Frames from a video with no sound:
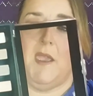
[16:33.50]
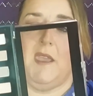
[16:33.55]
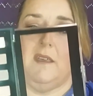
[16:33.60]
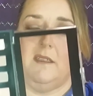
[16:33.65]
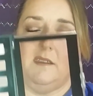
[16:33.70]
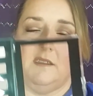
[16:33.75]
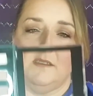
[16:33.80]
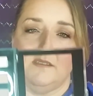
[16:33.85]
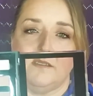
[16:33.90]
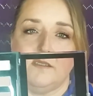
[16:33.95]

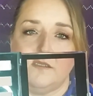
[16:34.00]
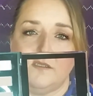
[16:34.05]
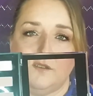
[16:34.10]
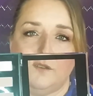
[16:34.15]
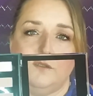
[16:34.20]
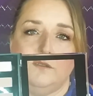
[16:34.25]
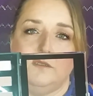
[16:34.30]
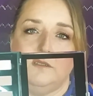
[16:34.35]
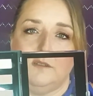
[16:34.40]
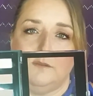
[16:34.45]
palette is
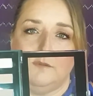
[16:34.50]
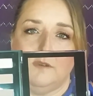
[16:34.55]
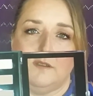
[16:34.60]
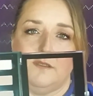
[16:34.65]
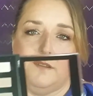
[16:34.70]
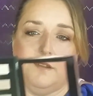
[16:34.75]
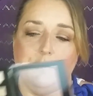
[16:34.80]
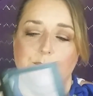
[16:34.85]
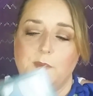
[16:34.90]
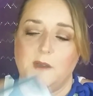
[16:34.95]
certainly
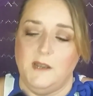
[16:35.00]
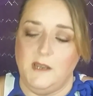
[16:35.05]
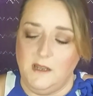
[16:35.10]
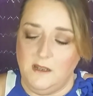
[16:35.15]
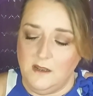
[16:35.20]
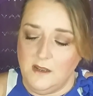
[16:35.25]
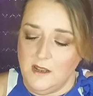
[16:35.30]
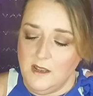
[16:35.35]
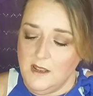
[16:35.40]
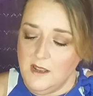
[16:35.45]
worth your
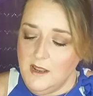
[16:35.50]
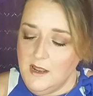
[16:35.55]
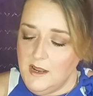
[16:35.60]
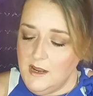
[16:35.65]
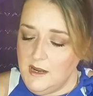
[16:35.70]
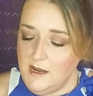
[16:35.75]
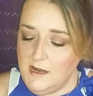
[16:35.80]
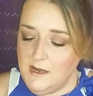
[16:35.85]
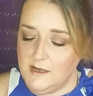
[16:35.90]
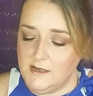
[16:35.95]
money,
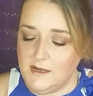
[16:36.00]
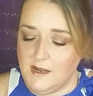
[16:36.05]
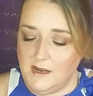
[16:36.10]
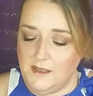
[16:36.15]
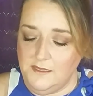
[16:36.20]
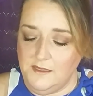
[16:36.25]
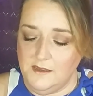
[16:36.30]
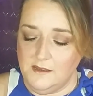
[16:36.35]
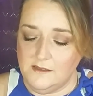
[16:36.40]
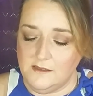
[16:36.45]
and
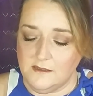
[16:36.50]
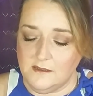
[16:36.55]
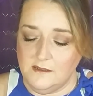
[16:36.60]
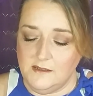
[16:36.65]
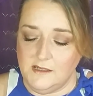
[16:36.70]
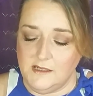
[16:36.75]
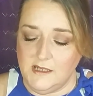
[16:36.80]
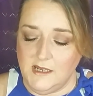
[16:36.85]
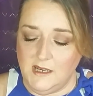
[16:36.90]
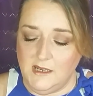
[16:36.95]
I think it's
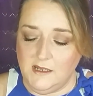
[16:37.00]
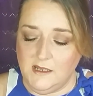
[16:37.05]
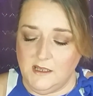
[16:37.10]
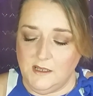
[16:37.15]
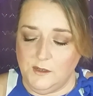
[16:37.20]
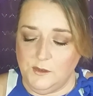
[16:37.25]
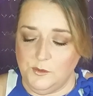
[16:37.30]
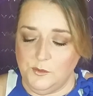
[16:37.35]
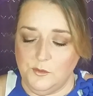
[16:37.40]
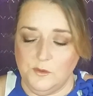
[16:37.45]
going to take
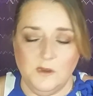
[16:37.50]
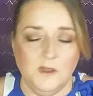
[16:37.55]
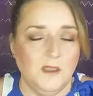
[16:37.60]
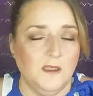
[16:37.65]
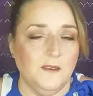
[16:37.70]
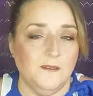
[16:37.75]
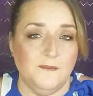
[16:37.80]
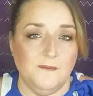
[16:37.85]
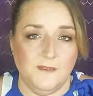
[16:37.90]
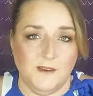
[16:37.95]
you
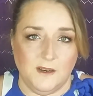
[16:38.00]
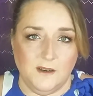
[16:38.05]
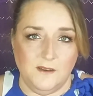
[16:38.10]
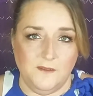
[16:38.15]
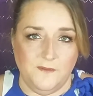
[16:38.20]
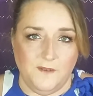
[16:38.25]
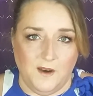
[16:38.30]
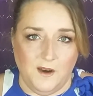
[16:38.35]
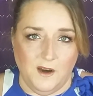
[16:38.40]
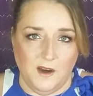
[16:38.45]

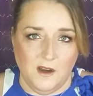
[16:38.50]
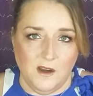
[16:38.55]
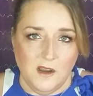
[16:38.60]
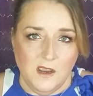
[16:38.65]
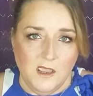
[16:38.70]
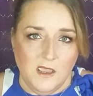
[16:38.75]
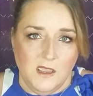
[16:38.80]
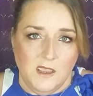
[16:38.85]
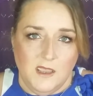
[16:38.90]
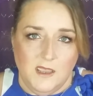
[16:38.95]
very far
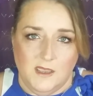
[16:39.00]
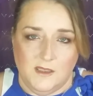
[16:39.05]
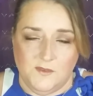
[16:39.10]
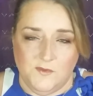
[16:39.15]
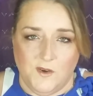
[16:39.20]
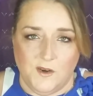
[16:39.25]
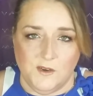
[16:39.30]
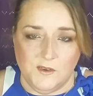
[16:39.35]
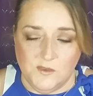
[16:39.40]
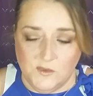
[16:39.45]

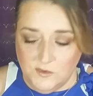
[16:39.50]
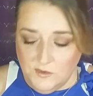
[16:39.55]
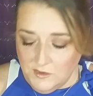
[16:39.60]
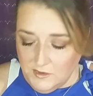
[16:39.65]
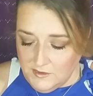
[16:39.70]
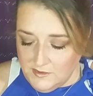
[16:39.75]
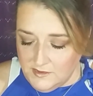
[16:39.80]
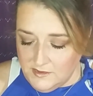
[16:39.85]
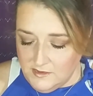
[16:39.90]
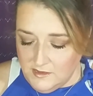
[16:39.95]
as
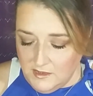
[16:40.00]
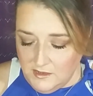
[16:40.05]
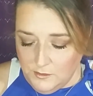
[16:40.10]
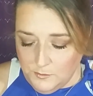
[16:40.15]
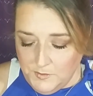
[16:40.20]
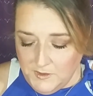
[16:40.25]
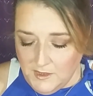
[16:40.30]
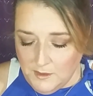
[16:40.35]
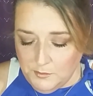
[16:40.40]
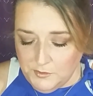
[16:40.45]
looks that
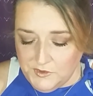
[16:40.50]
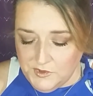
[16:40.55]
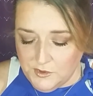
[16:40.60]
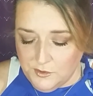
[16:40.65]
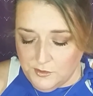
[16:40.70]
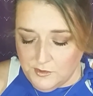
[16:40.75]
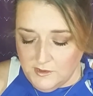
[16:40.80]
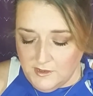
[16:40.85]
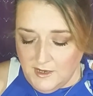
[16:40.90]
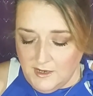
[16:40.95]
you'll be able to
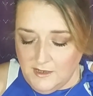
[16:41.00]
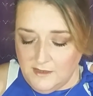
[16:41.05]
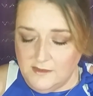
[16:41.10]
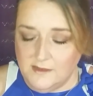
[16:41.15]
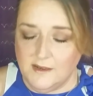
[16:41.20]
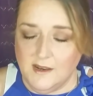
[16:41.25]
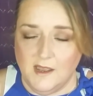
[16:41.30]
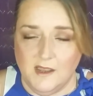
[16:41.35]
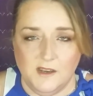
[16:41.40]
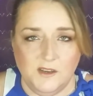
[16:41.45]

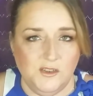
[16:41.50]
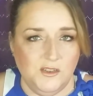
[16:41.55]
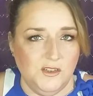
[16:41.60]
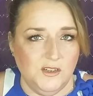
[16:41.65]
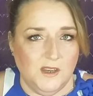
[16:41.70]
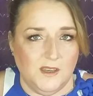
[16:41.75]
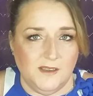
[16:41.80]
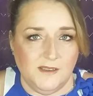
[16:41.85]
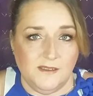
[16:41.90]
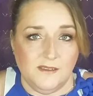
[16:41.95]
create, not
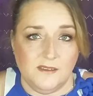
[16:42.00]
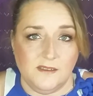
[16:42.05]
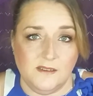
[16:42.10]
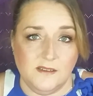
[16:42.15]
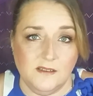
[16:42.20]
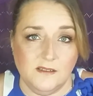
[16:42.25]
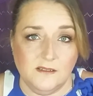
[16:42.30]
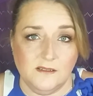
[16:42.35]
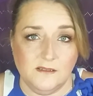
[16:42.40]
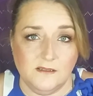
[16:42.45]

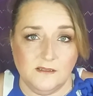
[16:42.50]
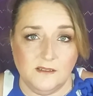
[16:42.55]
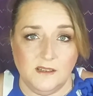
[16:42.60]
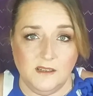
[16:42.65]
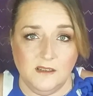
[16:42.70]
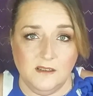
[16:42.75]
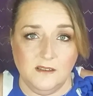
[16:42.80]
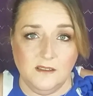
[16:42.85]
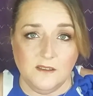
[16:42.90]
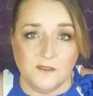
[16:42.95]
just
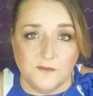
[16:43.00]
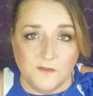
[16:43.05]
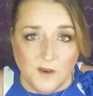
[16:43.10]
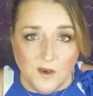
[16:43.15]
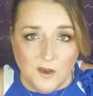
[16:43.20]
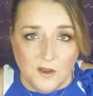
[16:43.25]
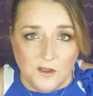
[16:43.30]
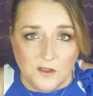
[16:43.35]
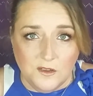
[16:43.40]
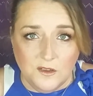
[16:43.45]
in the
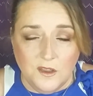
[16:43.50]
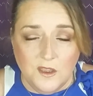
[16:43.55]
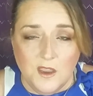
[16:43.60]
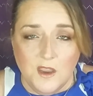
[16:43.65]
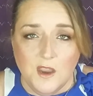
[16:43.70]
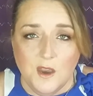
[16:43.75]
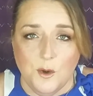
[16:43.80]
fall,